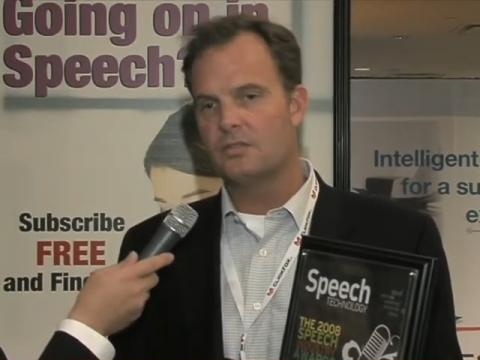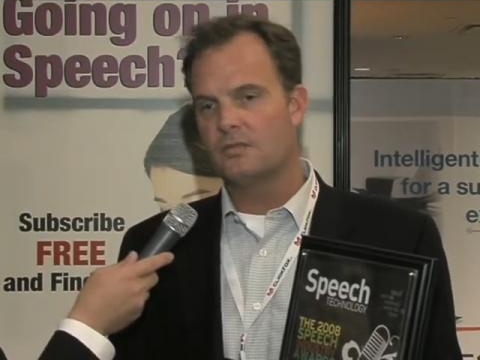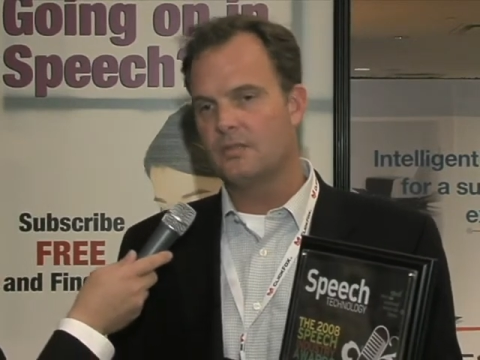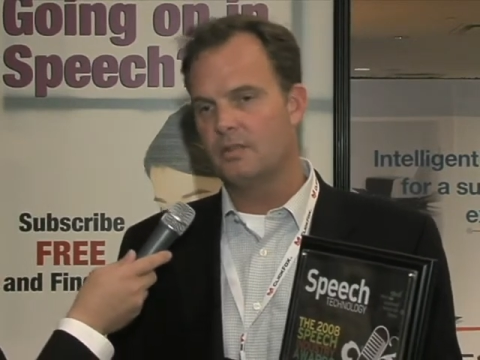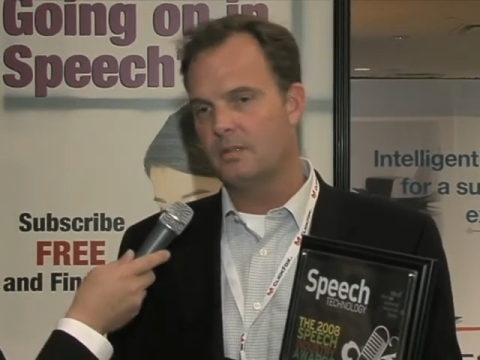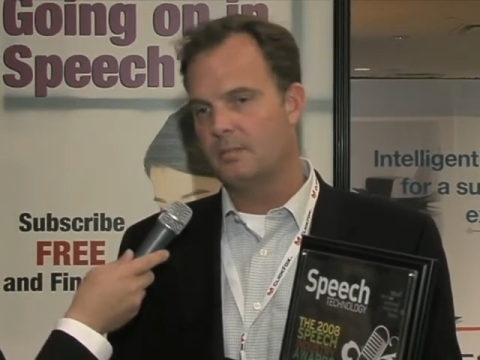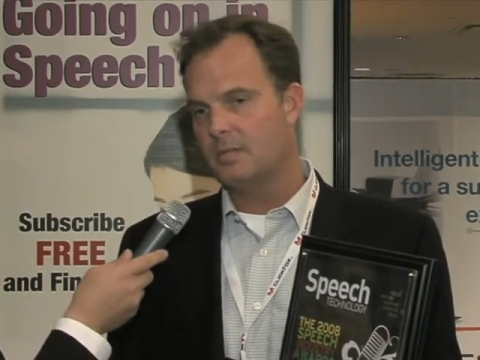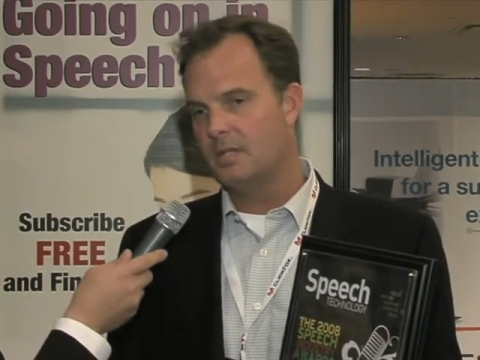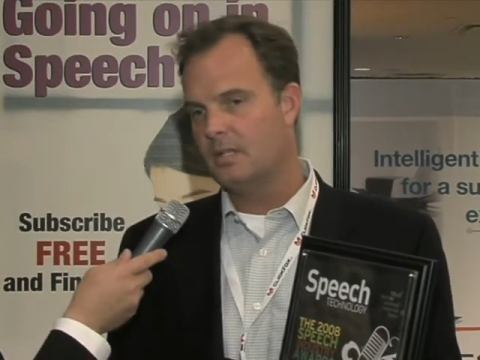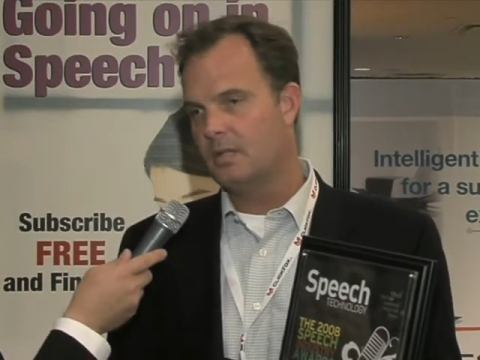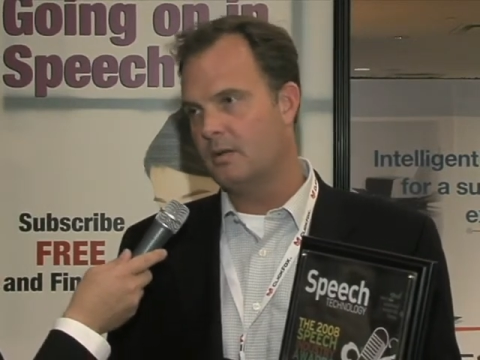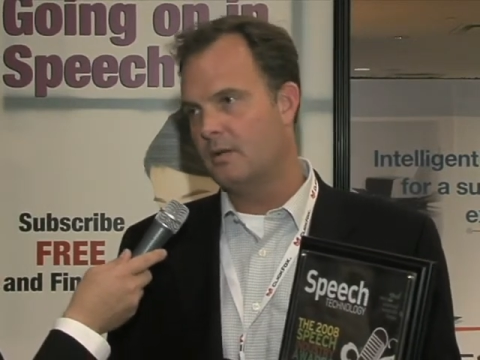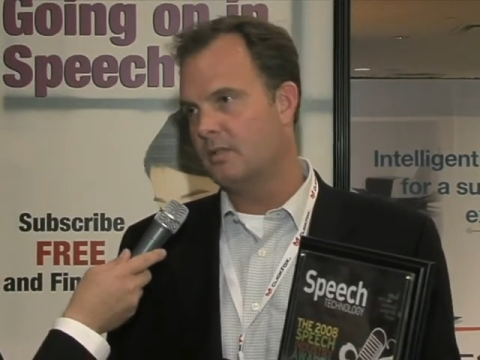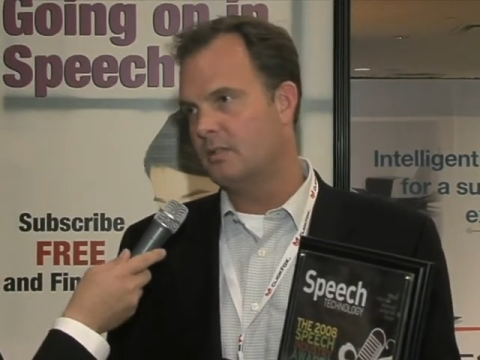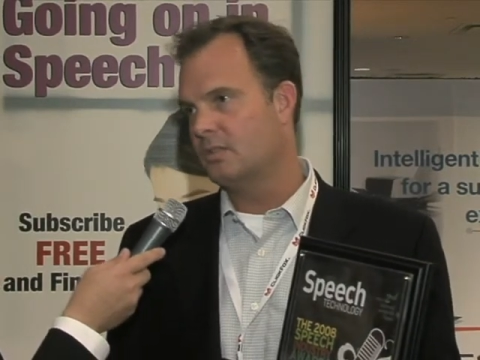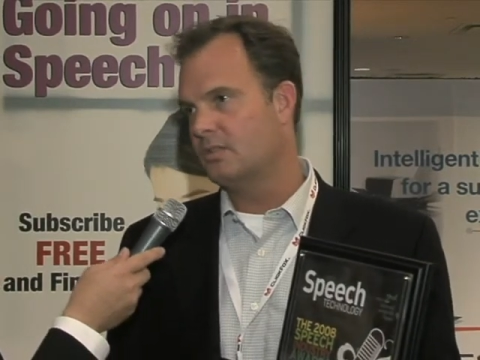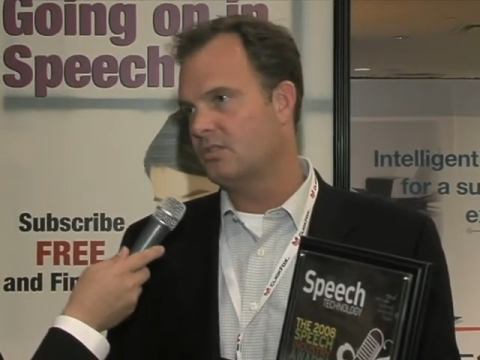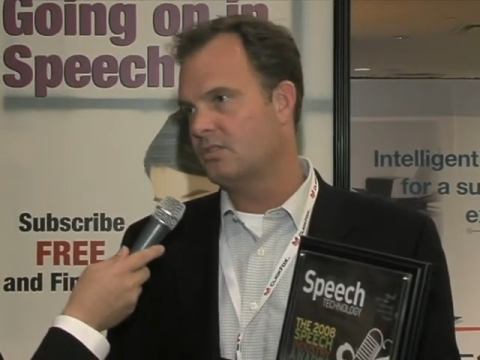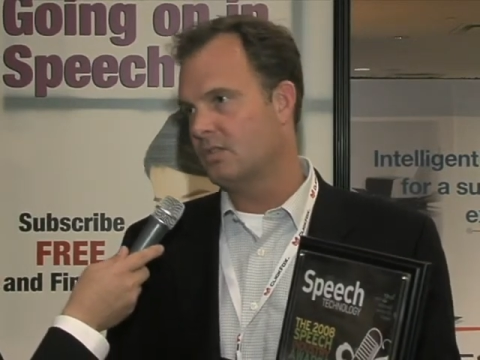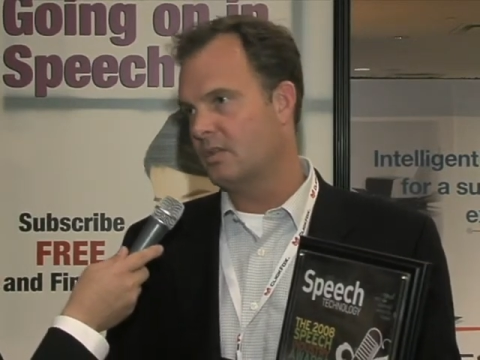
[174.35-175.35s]
Filipino
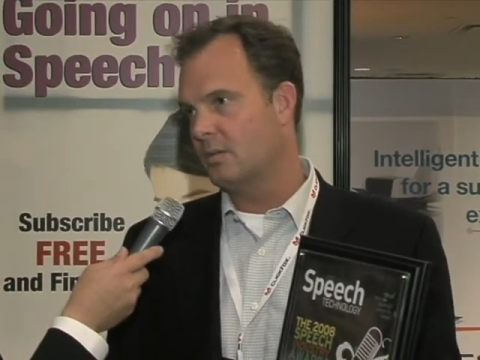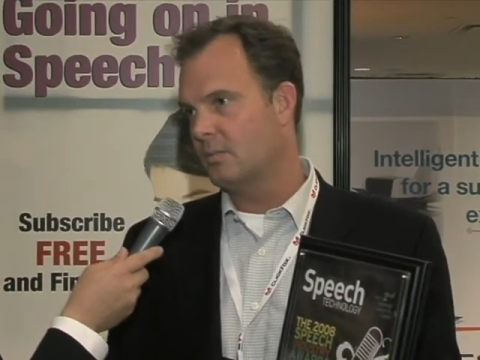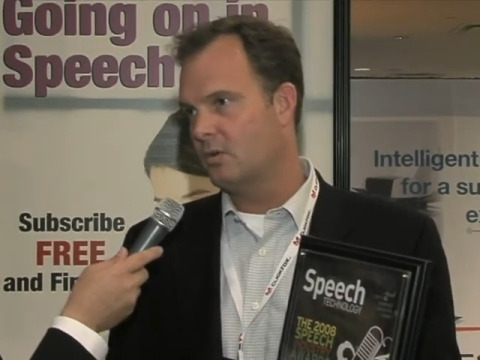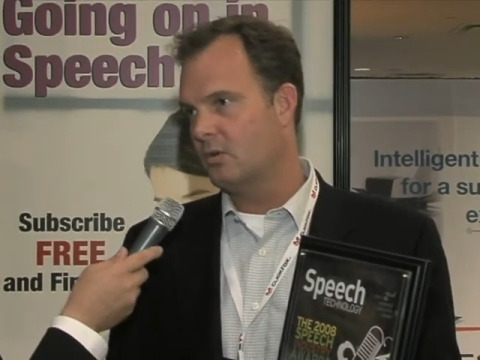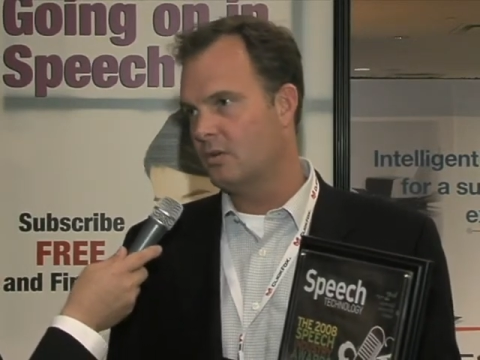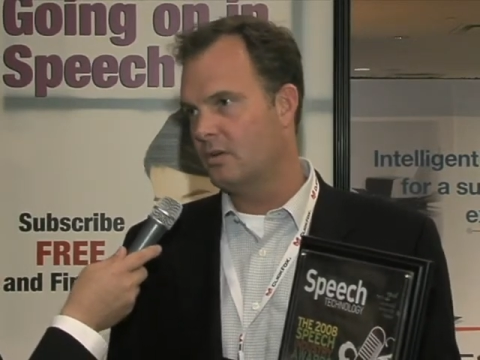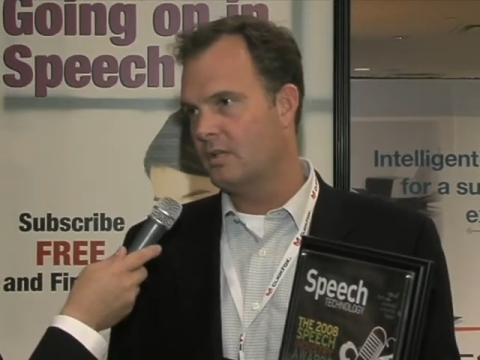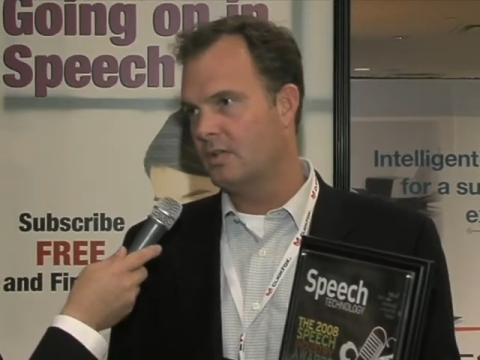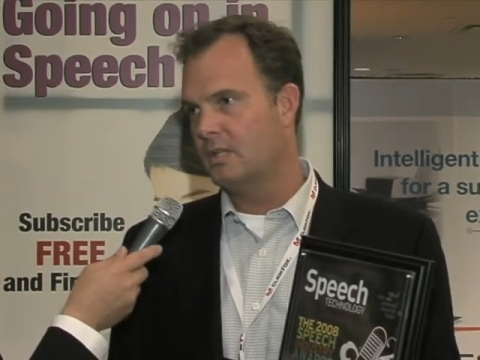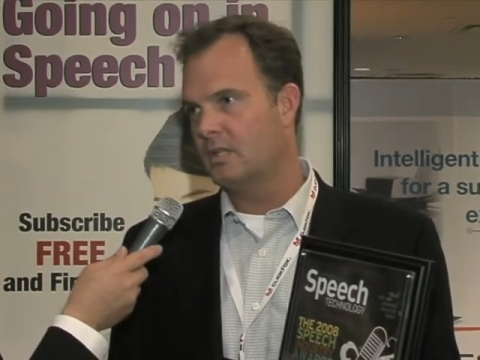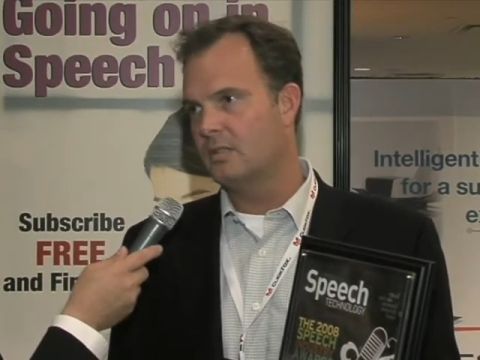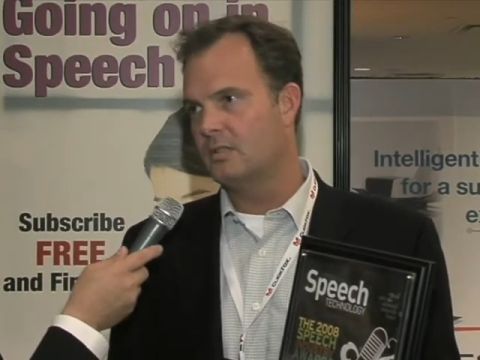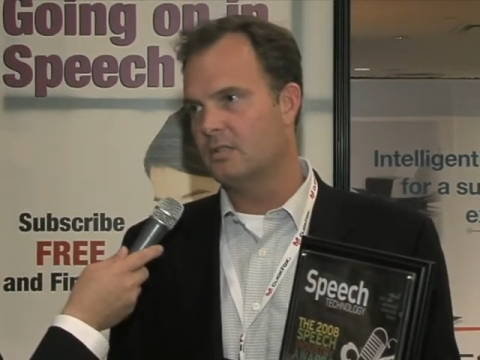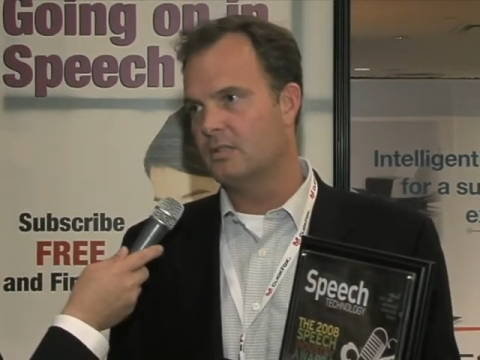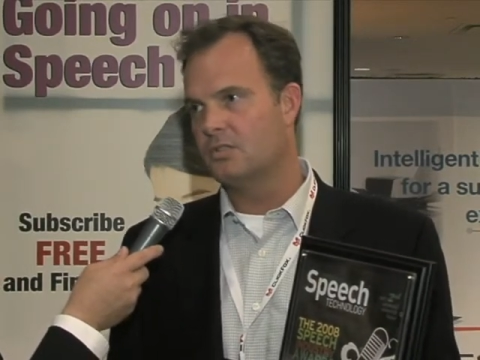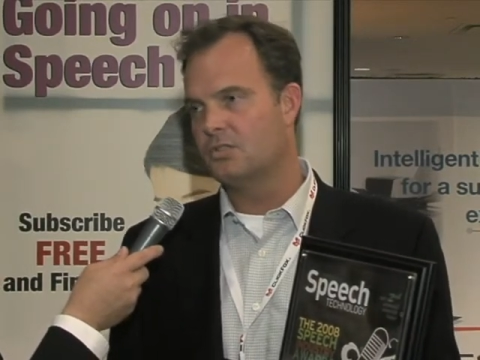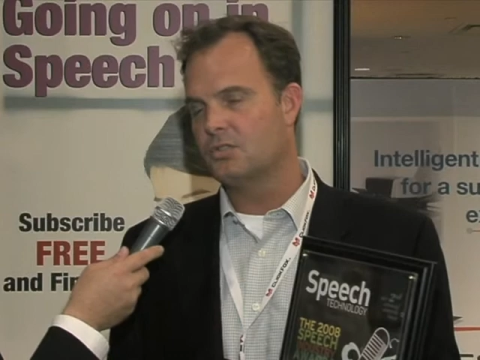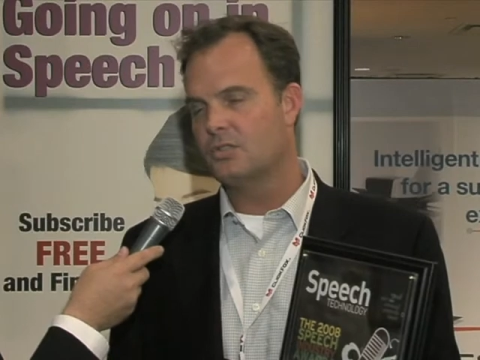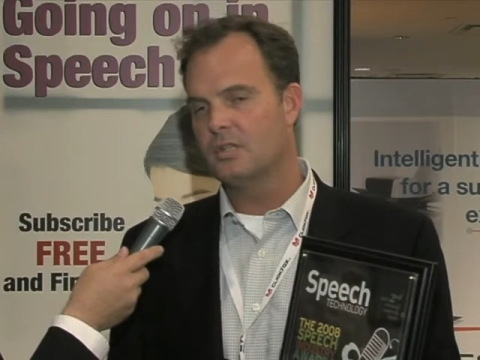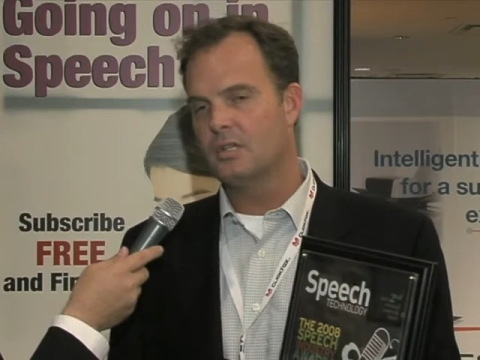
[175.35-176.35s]
English, Singaporean
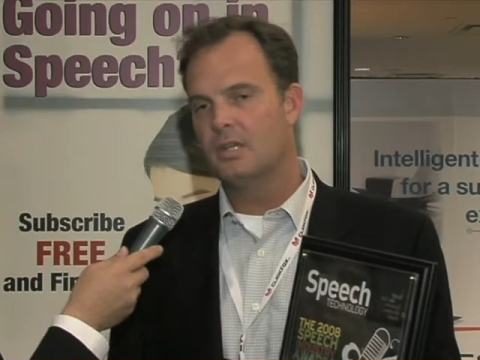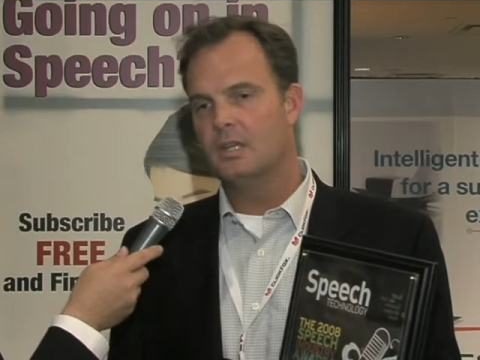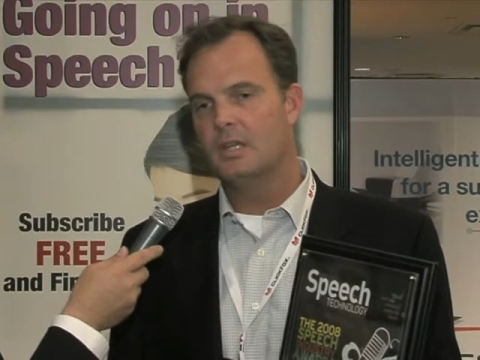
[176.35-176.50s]
English,